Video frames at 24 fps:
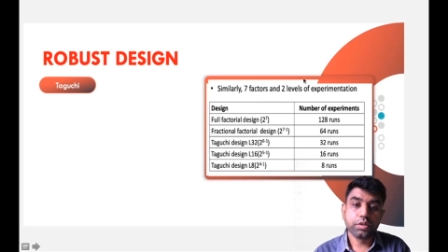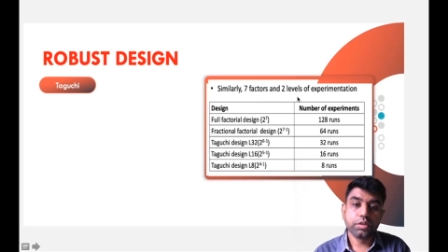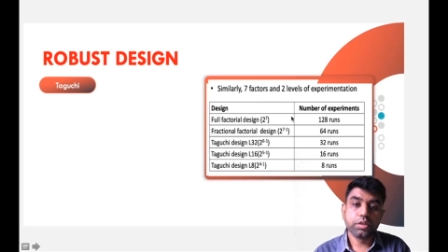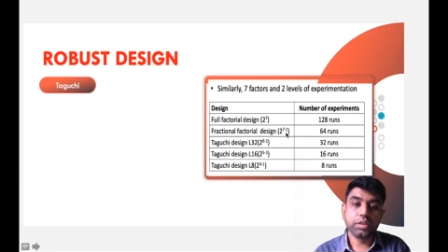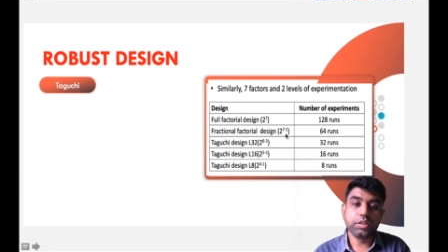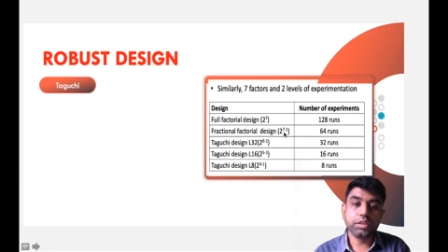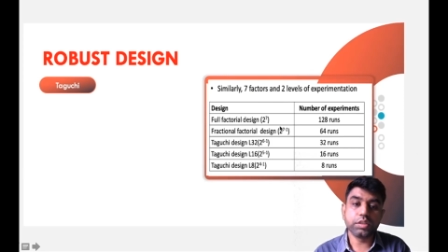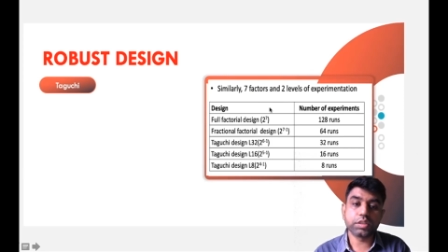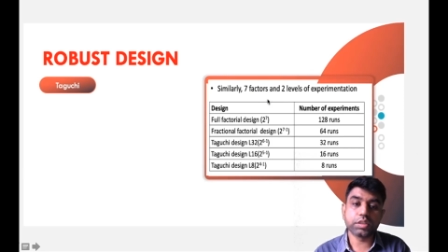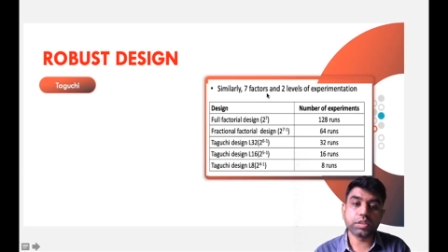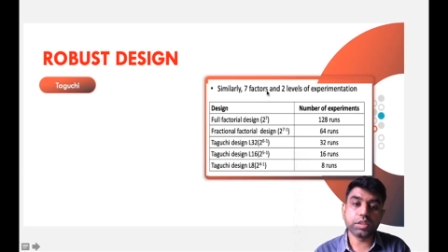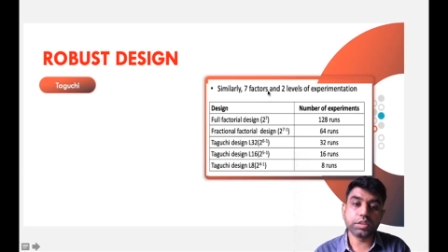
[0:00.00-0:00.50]

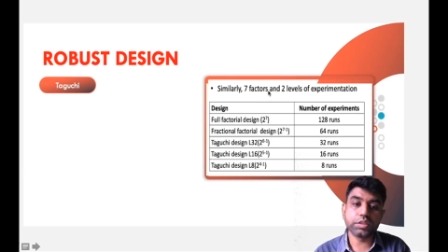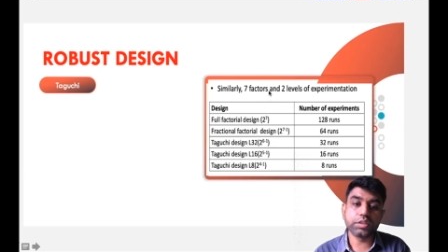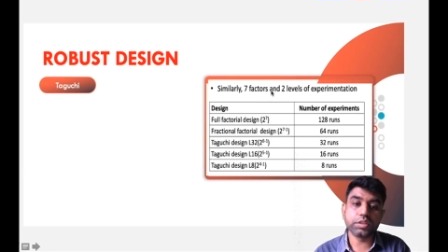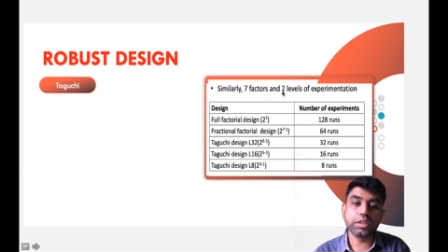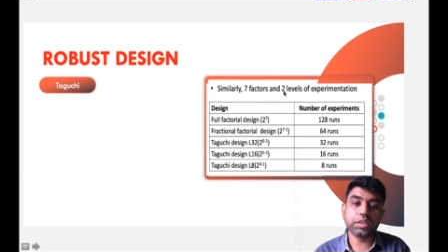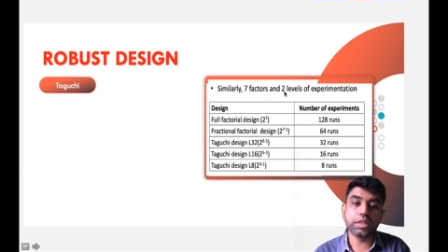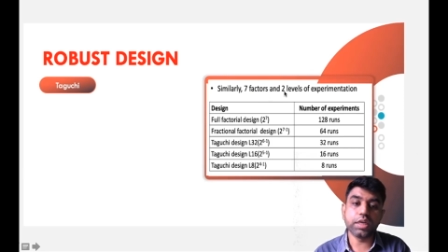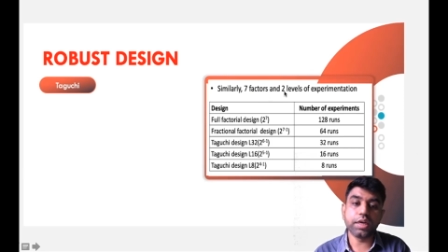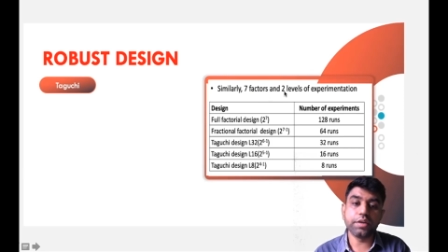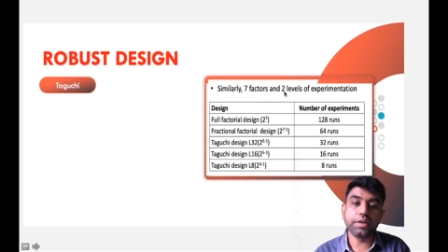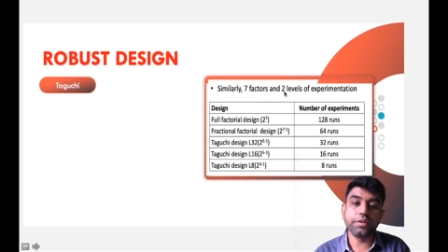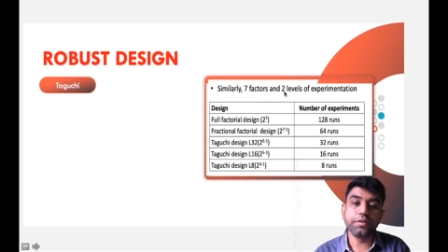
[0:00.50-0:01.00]
in such
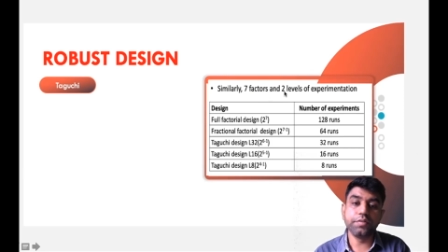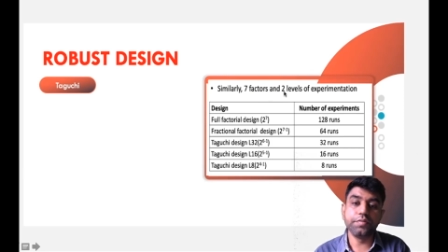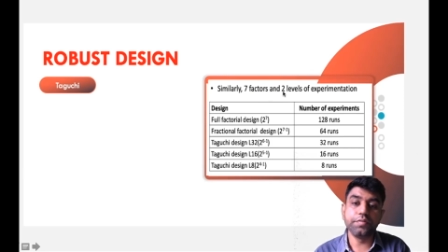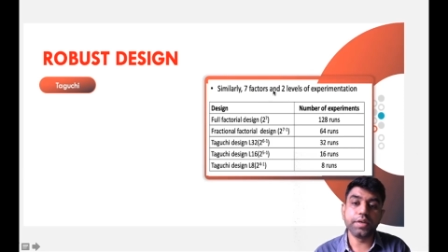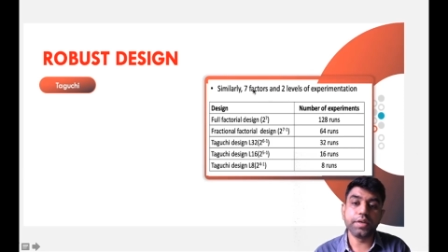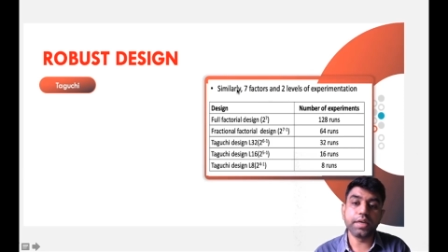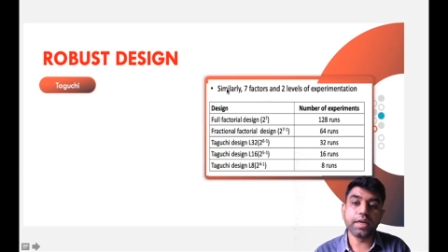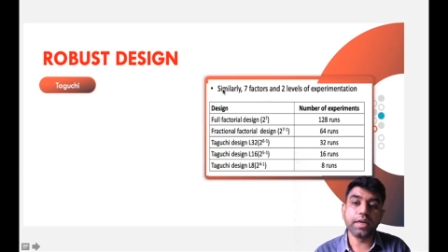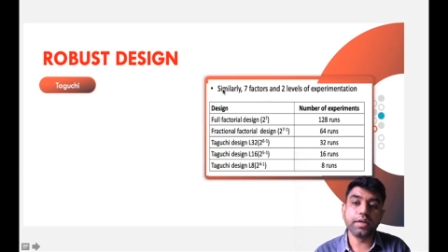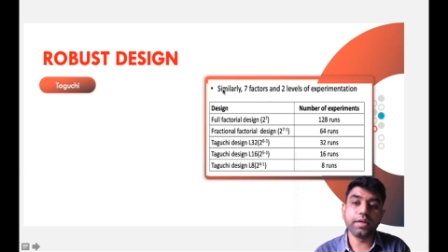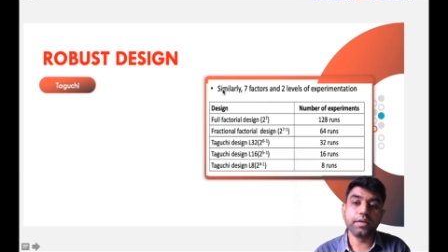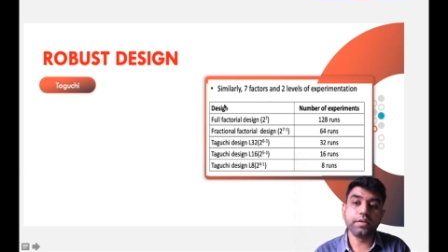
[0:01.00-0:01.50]
scenario
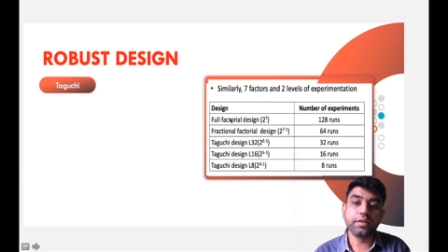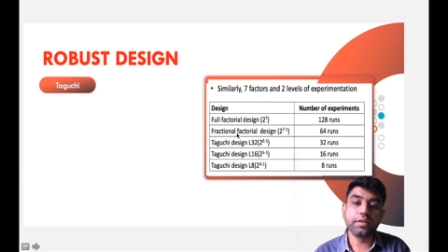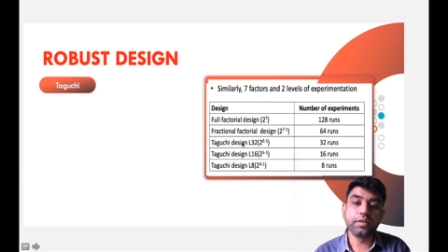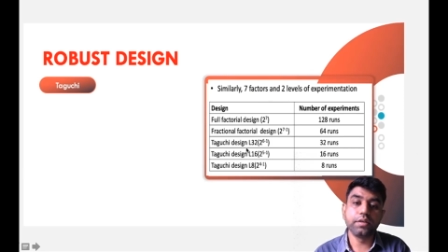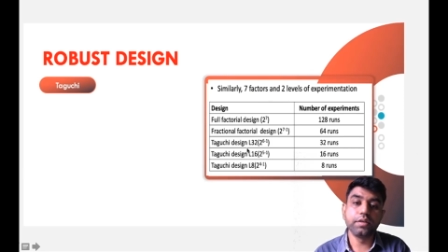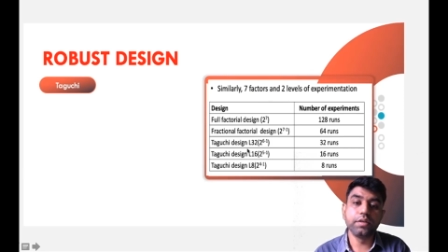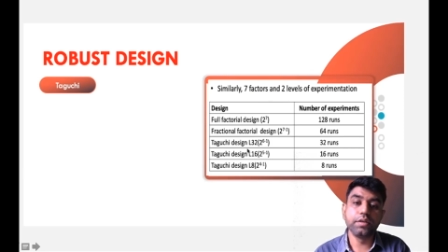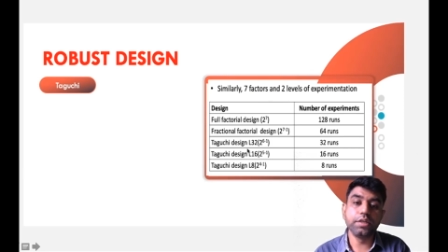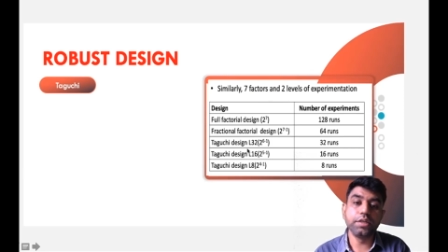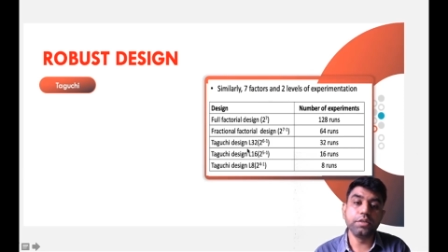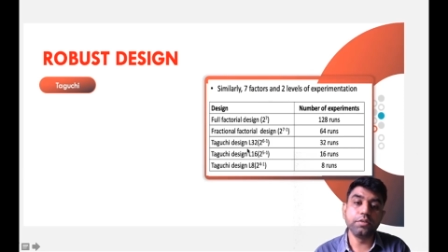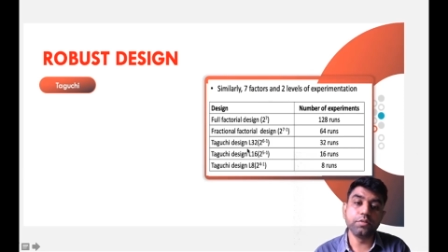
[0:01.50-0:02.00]
we can
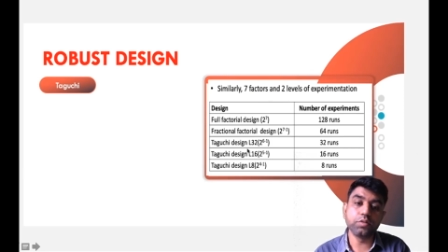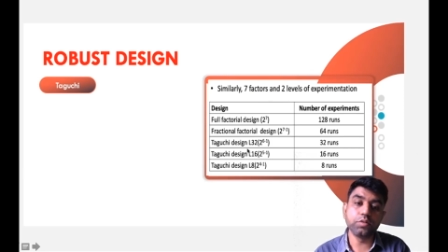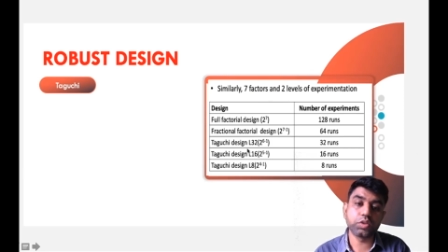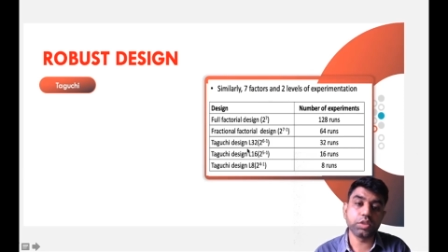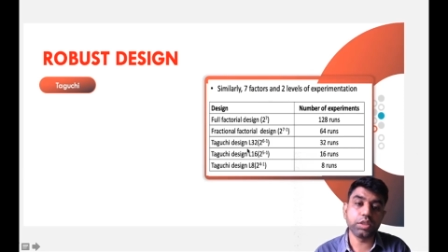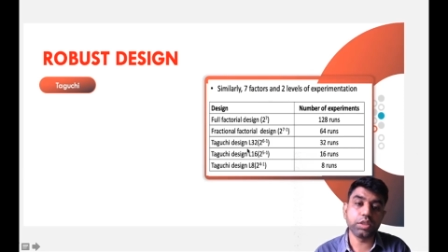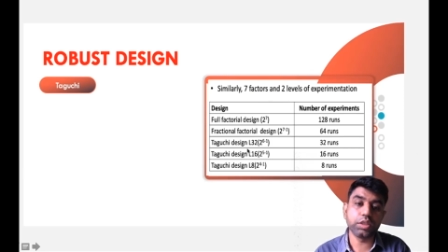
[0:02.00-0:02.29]
reduce